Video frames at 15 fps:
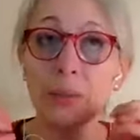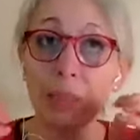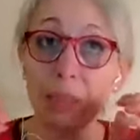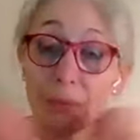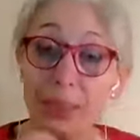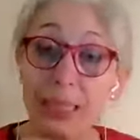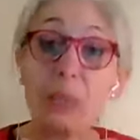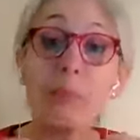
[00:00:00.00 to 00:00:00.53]

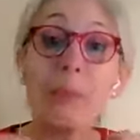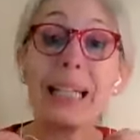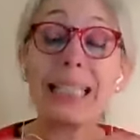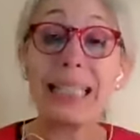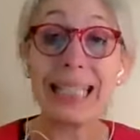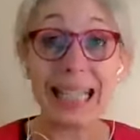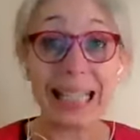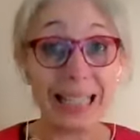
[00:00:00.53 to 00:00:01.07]
even it
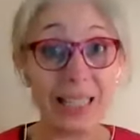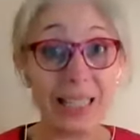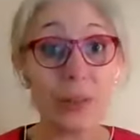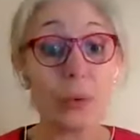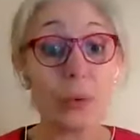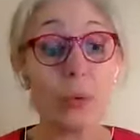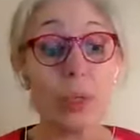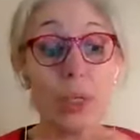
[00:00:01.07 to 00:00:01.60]
might take
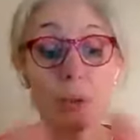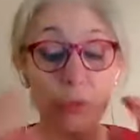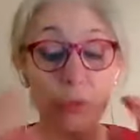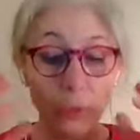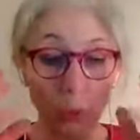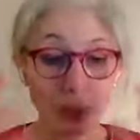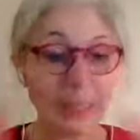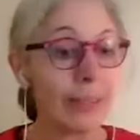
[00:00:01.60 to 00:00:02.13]
you
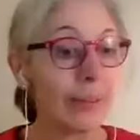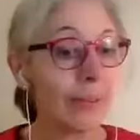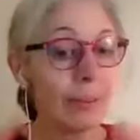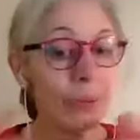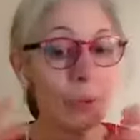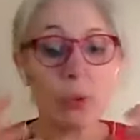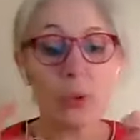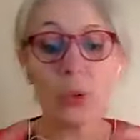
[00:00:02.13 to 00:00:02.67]
working
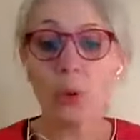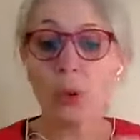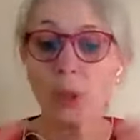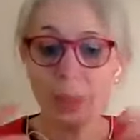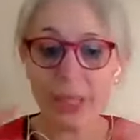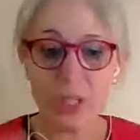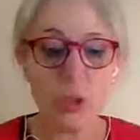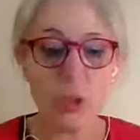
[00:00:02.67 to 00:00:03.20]
through your
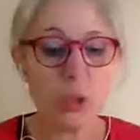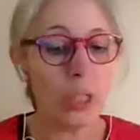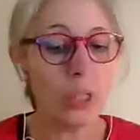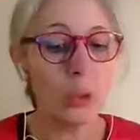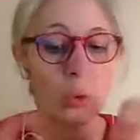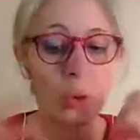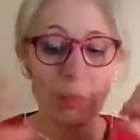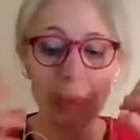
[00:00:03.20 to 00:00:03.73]

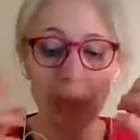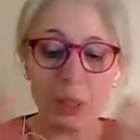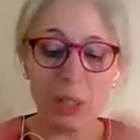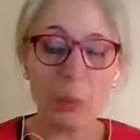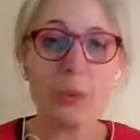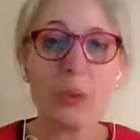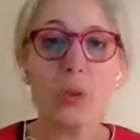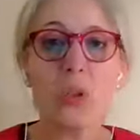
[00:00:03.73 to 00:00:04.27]
question or maybe
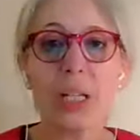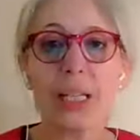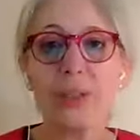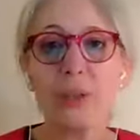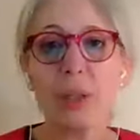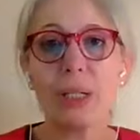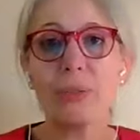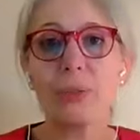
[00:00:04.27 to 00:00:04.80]
a project
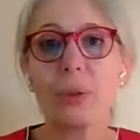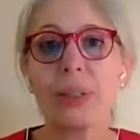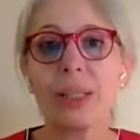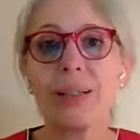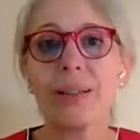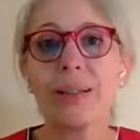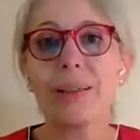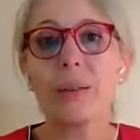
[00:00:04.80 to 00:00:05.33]
you are
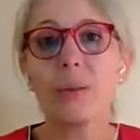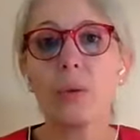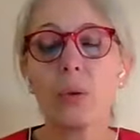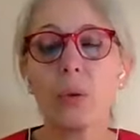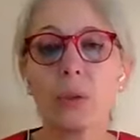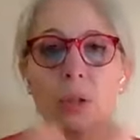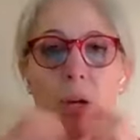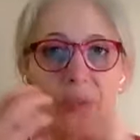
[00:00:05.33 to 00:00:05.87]
working through
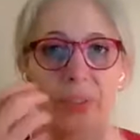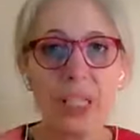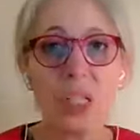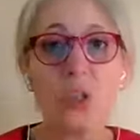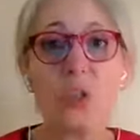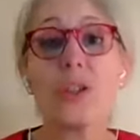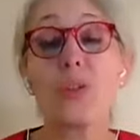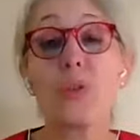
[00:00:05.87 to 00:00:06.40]
or
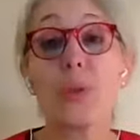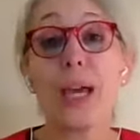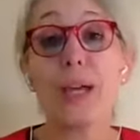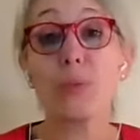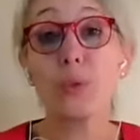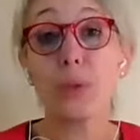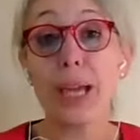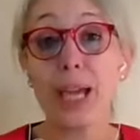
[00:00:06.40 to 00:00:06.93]
conversations you
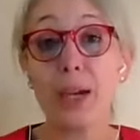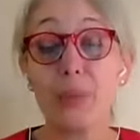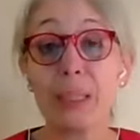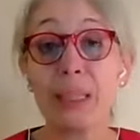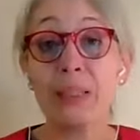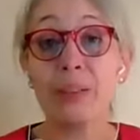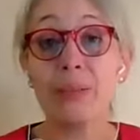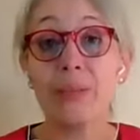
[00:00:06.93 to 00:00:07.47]
have to have
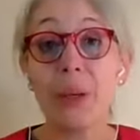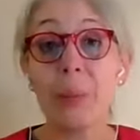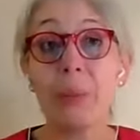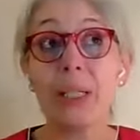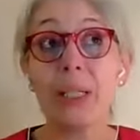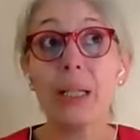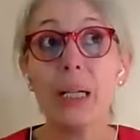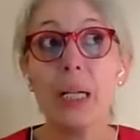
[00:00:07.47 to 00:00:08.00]
within the
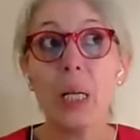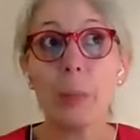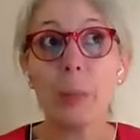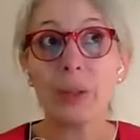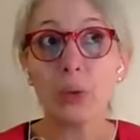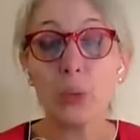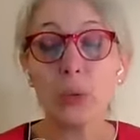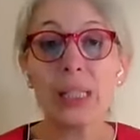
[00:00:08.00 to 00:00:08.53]
family,
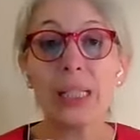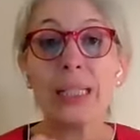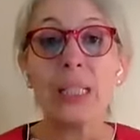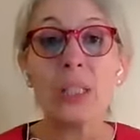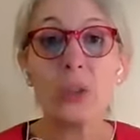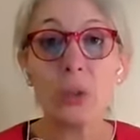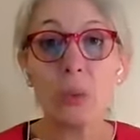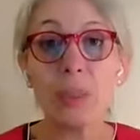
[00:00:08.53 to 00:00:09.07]
but you really
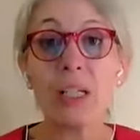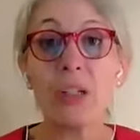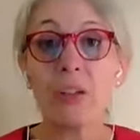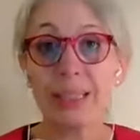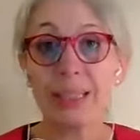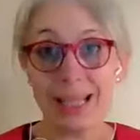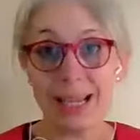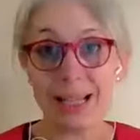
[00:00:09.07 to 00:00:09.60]
need to be
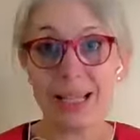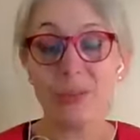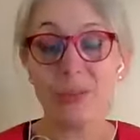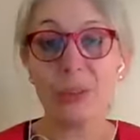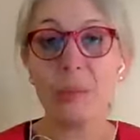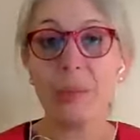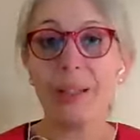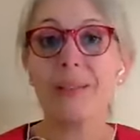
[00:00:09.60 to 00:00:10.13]
on task
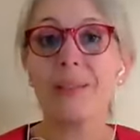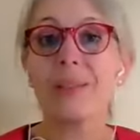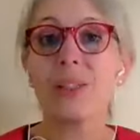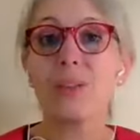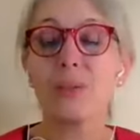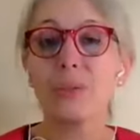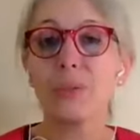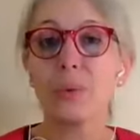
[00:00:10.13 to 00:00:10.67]
for about
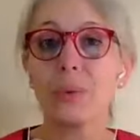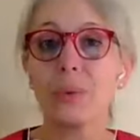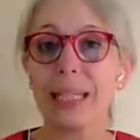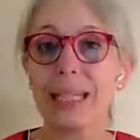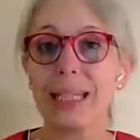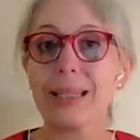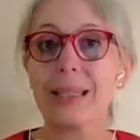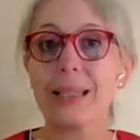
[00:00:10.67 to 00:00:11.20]
3 or 4
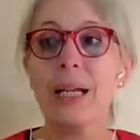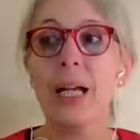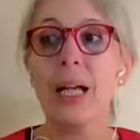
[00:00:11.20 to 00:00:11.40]
days.